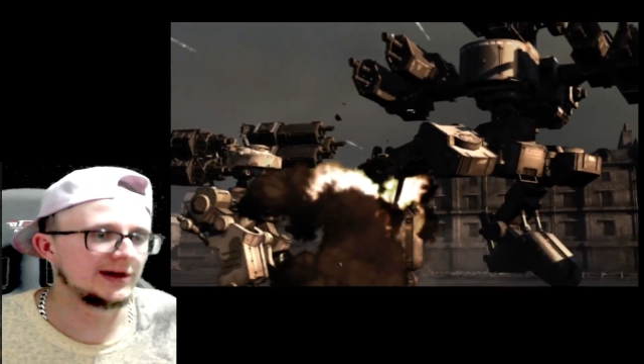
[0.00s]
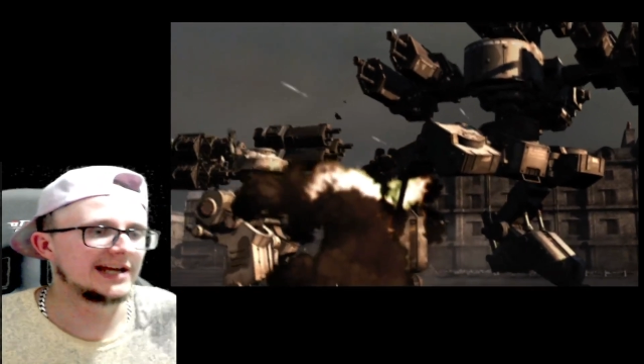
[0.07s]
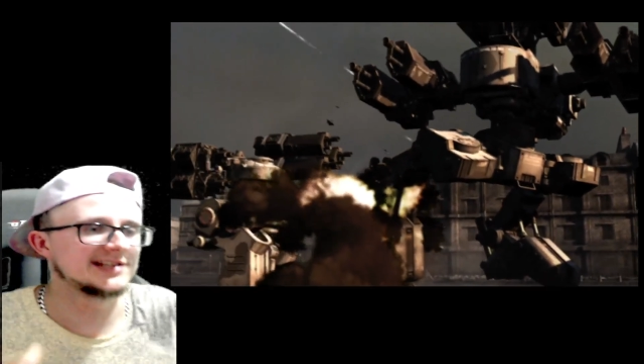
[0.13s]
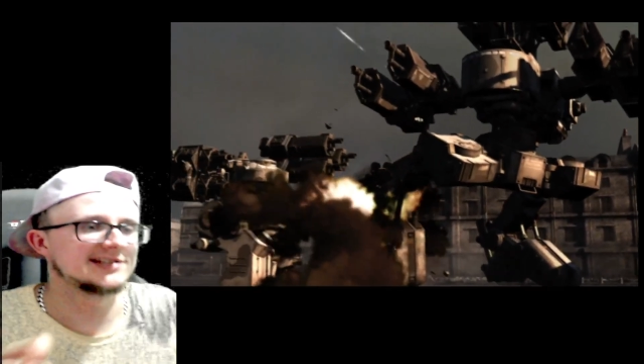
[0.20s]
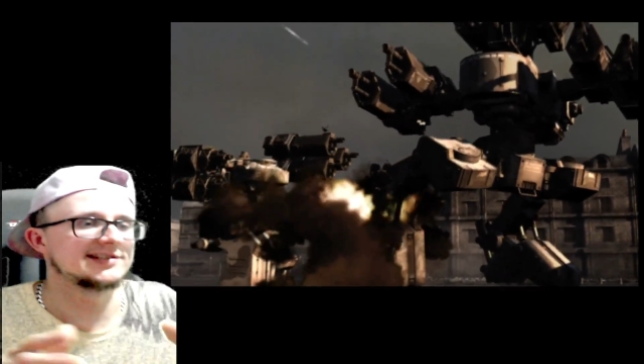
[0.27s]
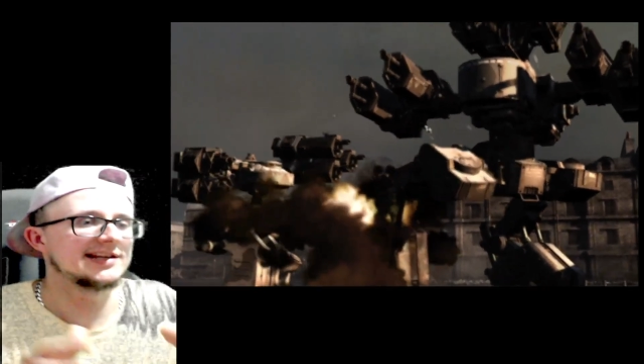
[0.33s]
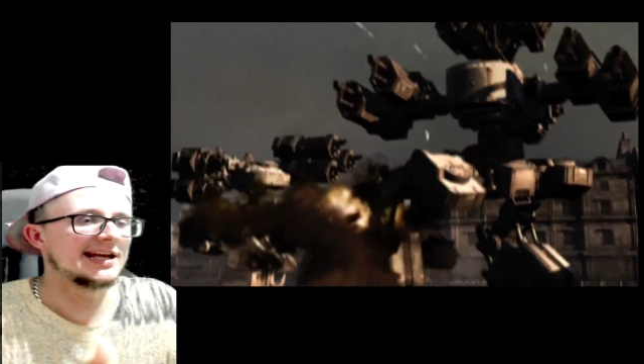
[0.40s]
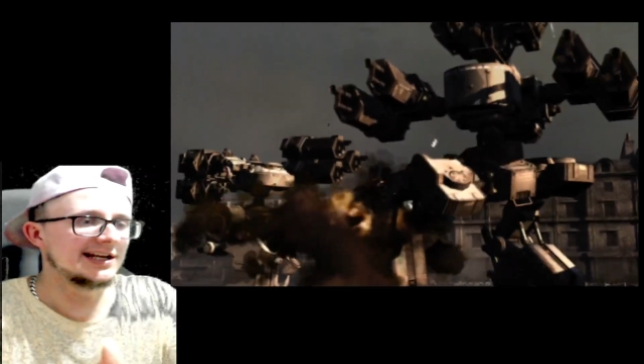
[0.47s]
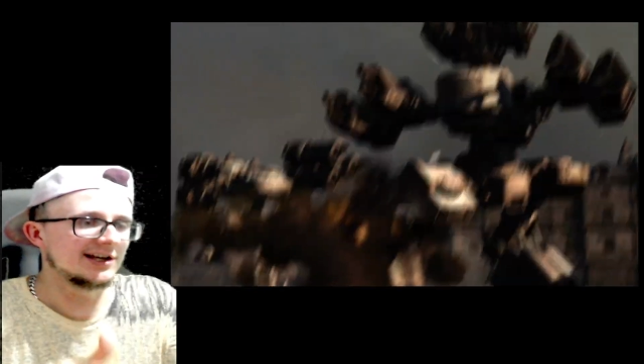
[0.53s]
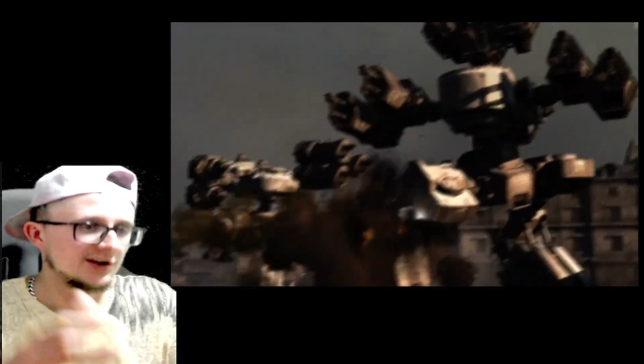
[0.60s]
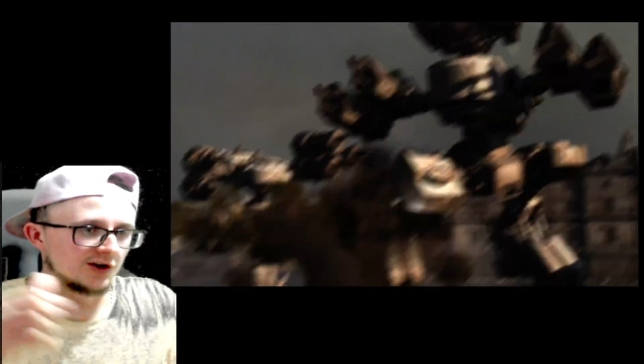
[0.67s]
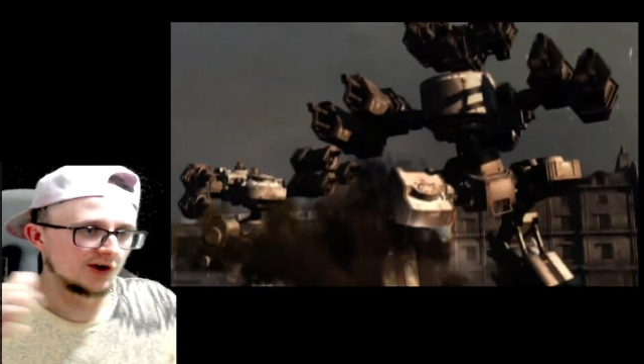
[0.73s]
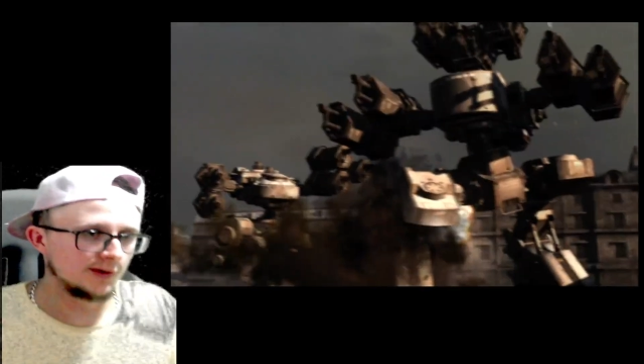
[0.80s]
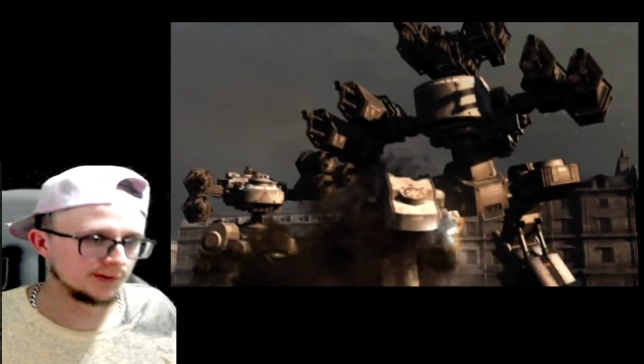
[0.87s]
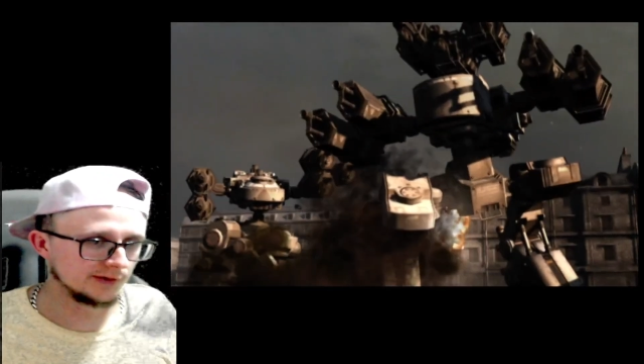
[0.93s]
as Sega
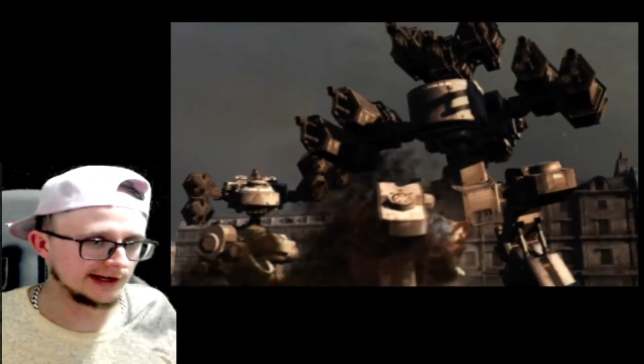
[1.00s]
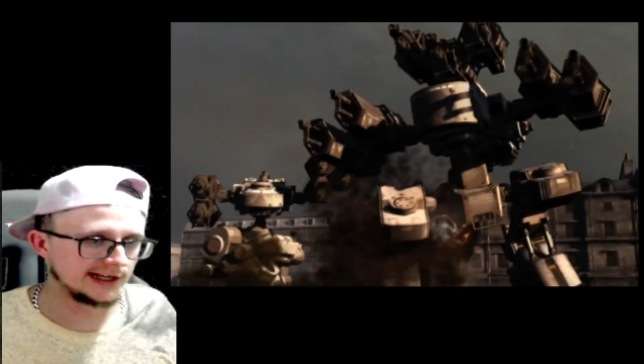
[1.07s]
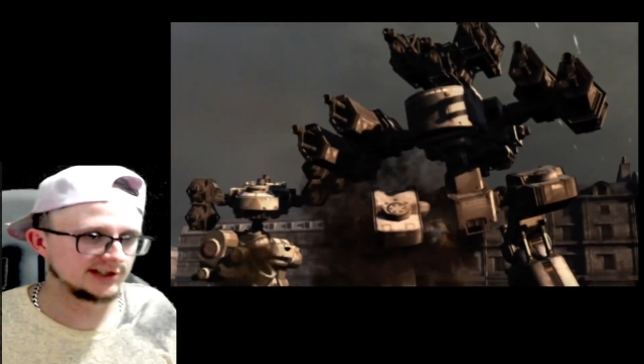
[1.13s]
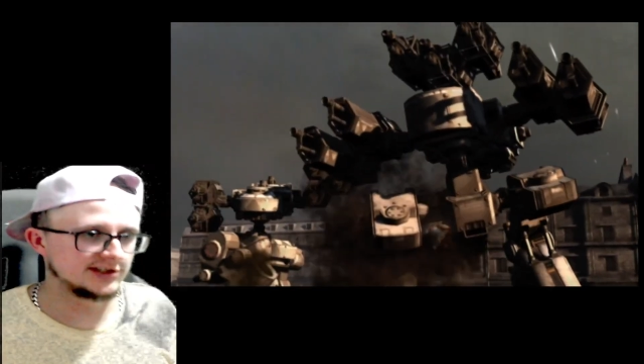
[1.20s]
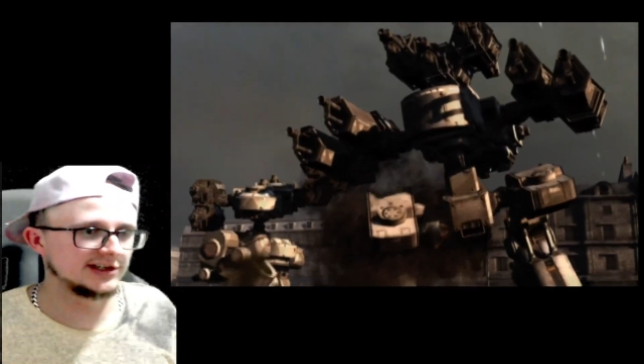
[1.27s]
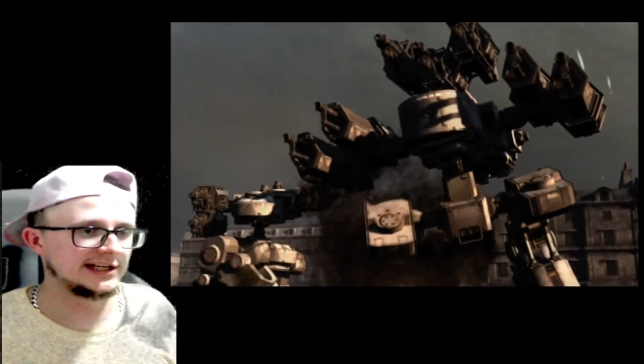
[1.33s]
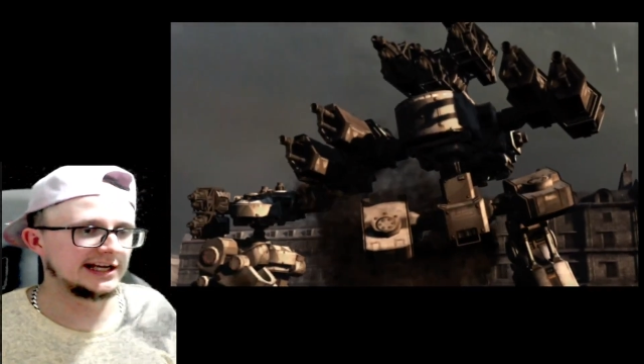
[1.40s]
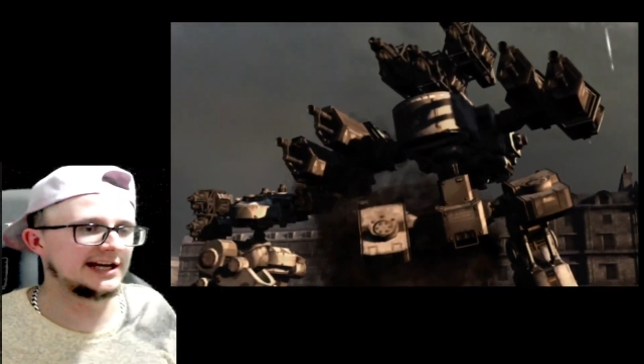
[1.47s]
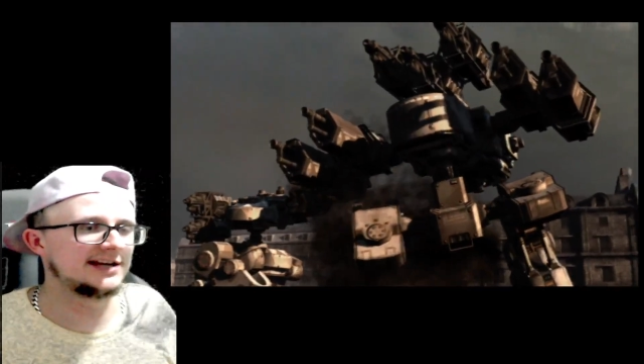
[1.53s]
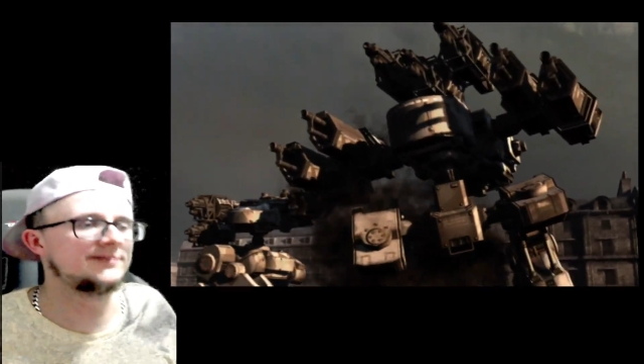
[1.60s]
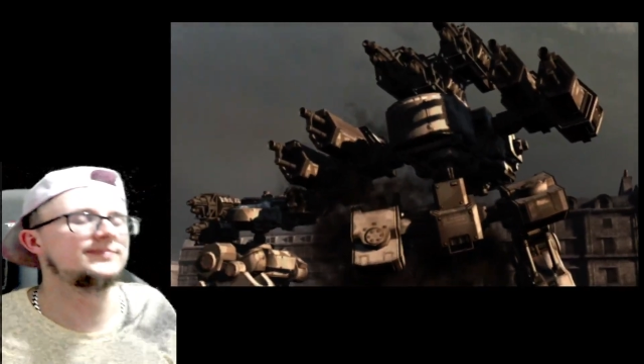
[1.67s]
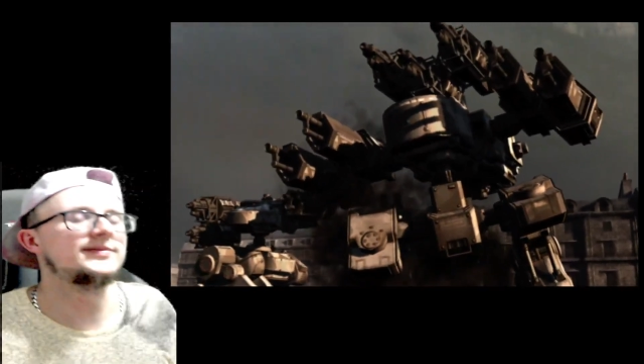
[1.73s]
Corporation, yeah?